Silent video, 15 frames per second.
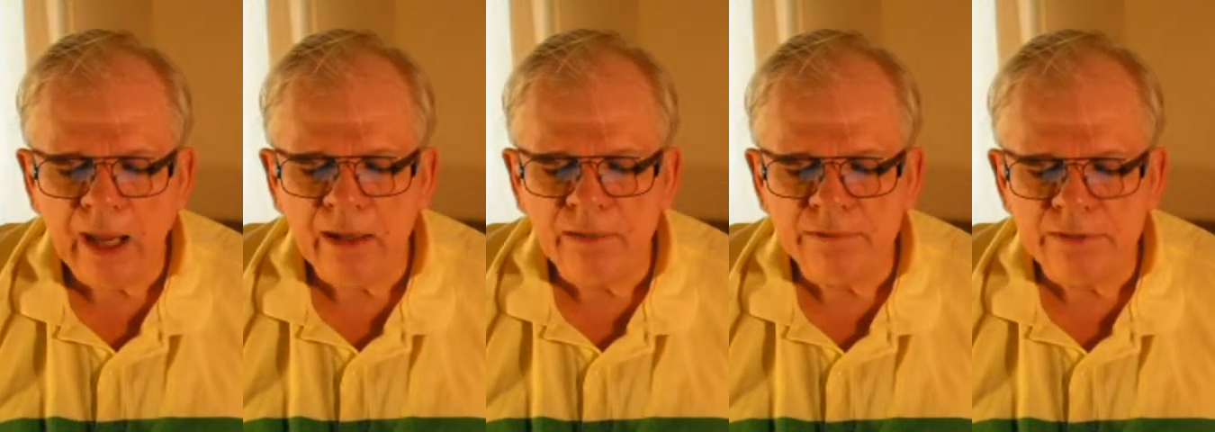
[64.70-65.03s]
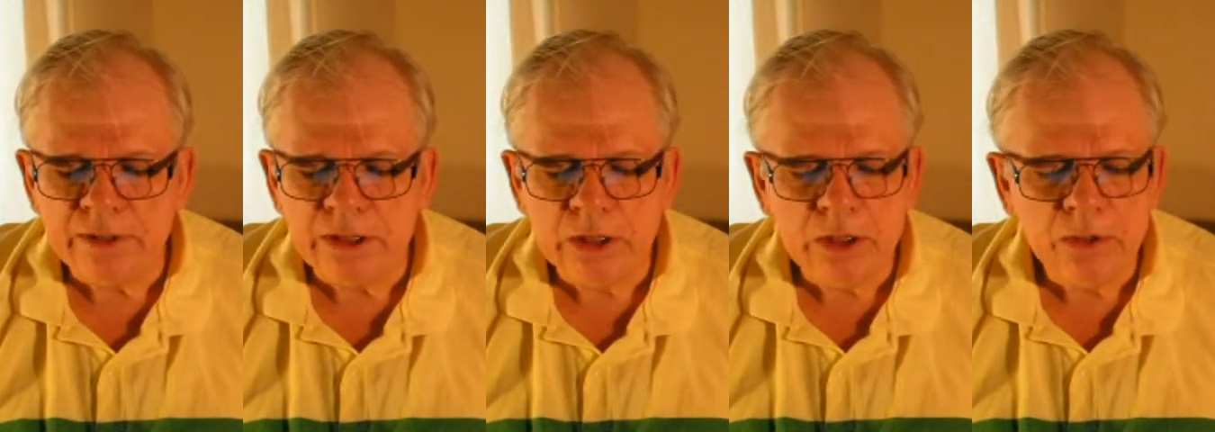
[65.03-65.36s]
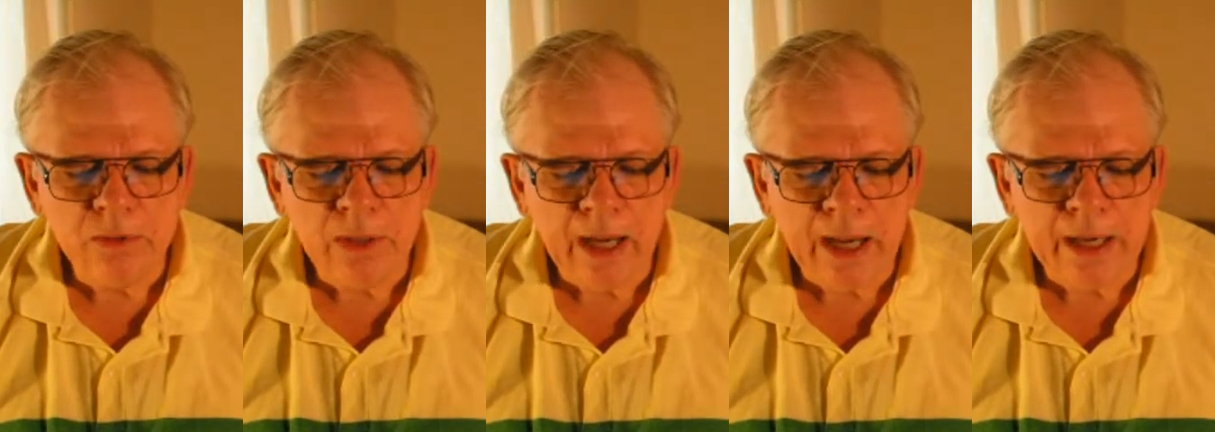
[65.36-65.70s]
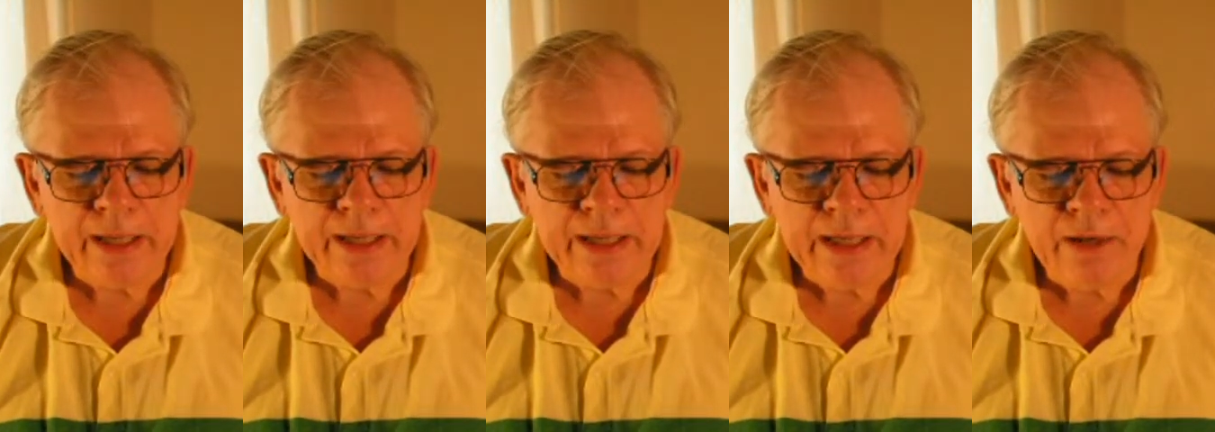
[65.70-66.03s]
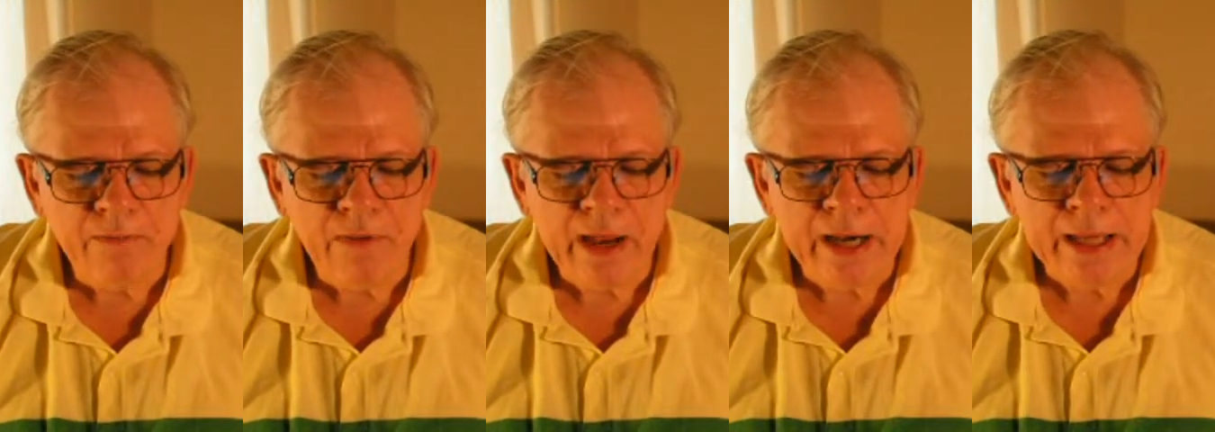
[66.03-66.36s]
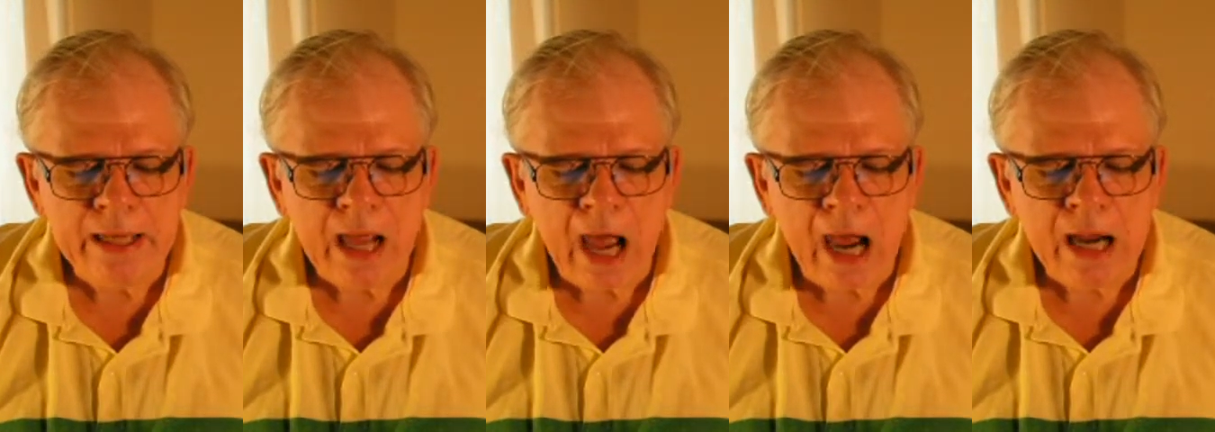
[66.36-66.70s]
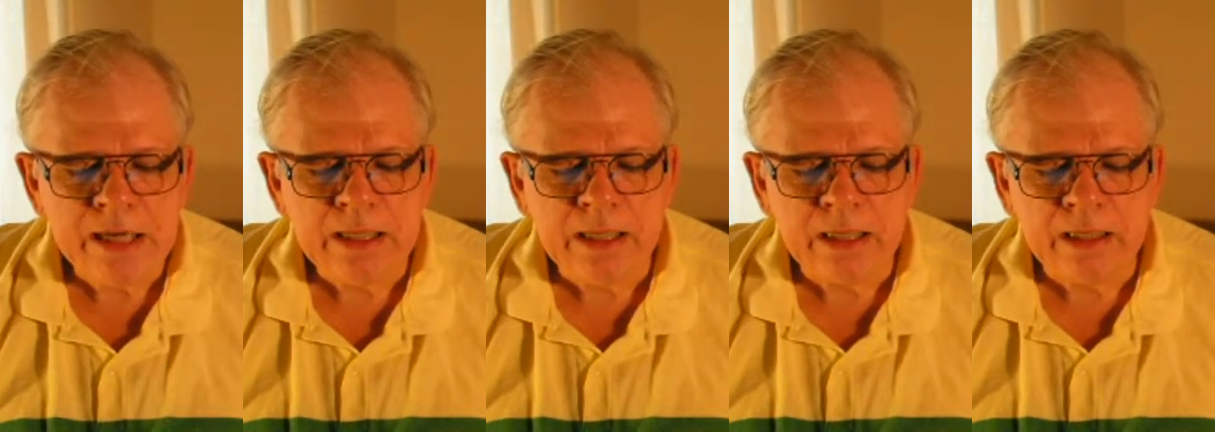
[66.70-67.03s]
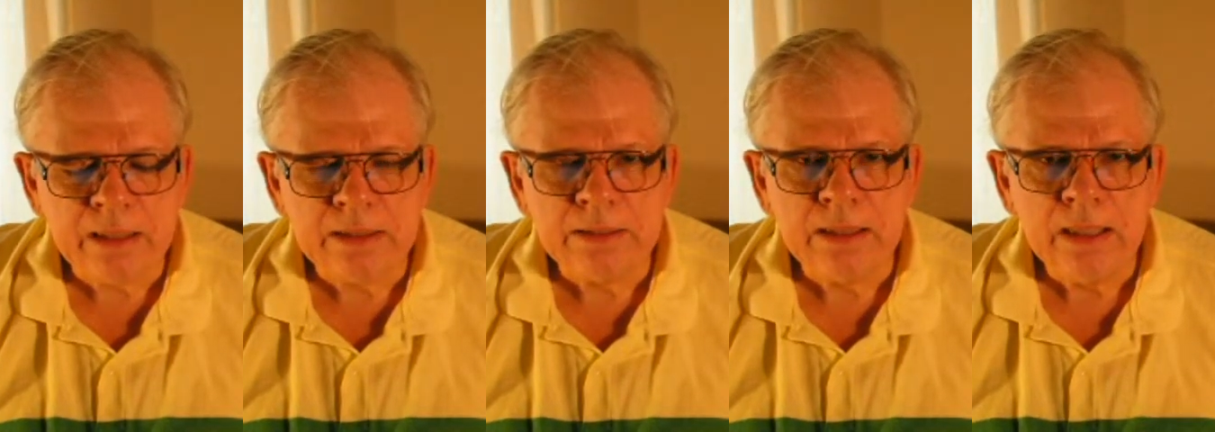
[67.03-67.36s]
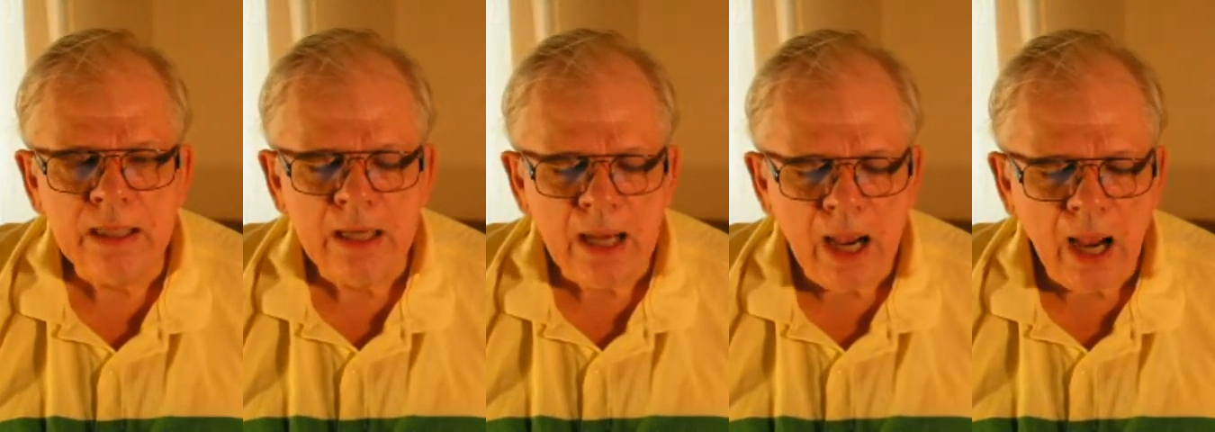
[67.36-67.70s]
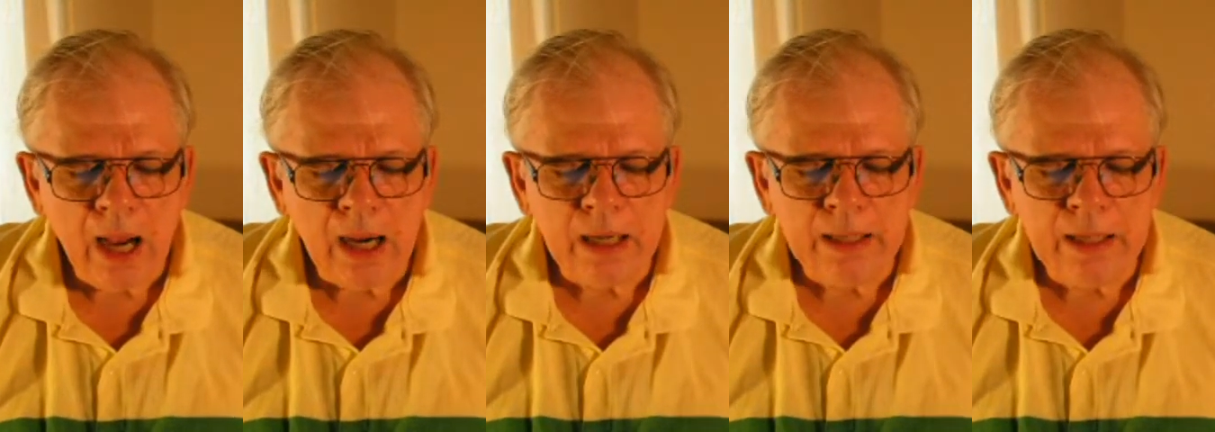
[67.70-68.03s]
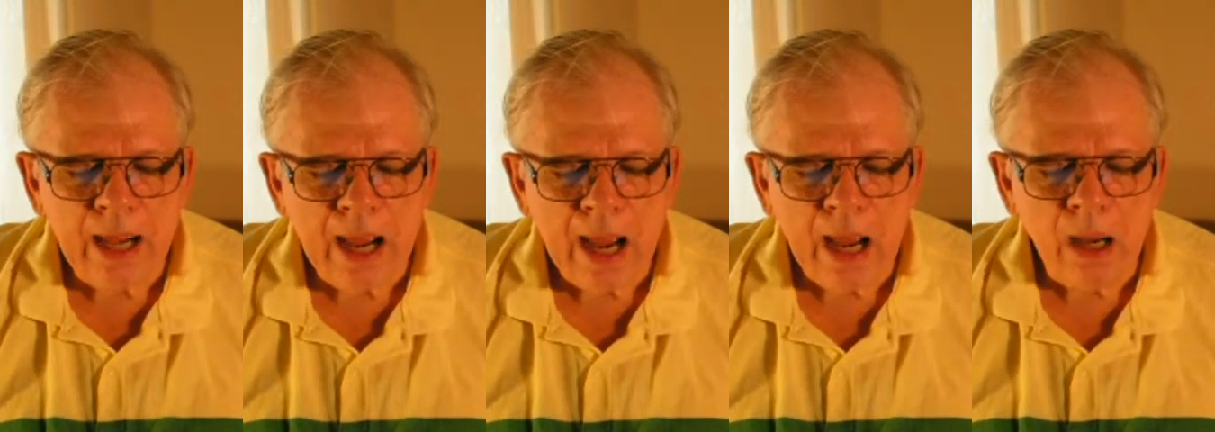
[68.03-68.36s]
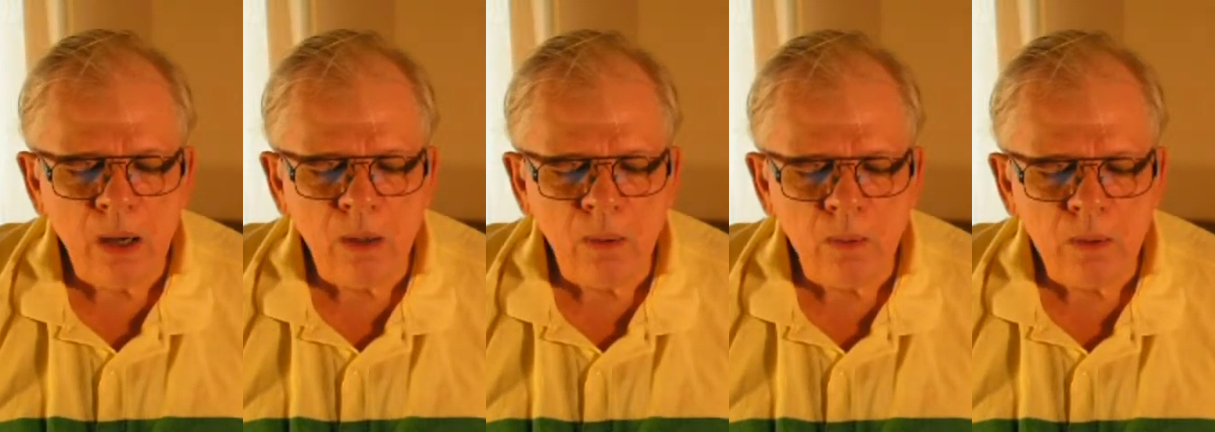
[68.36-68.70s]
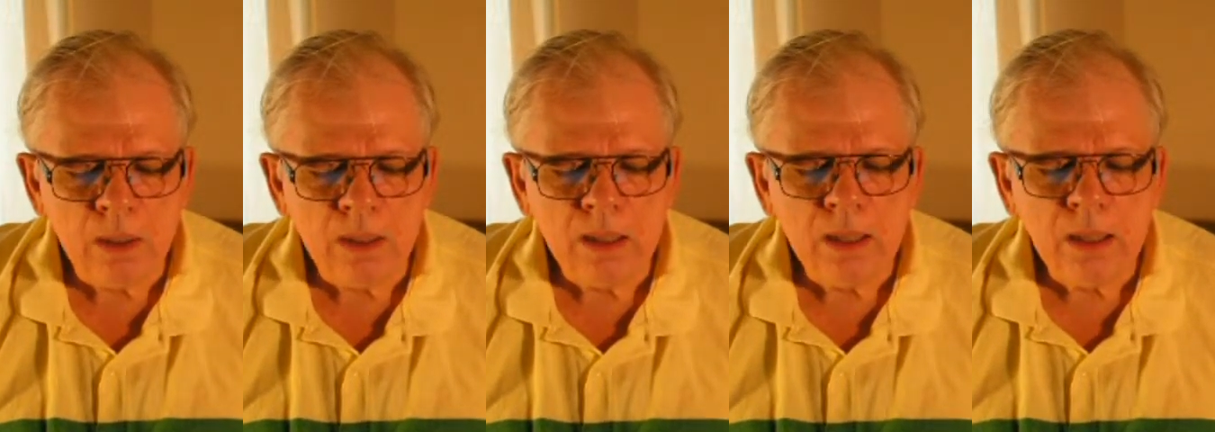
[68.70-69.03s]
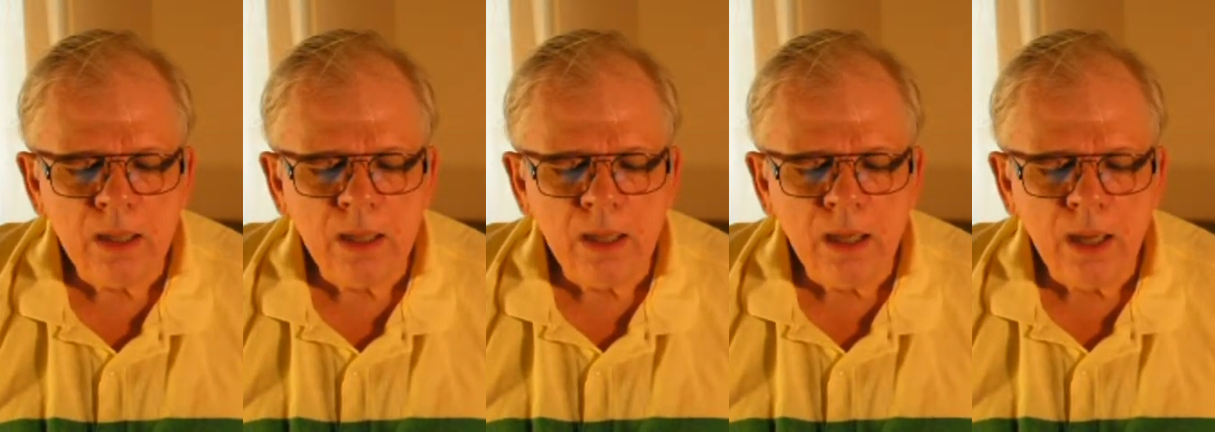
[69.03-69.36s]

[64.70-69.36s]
have new and innovating ideas on how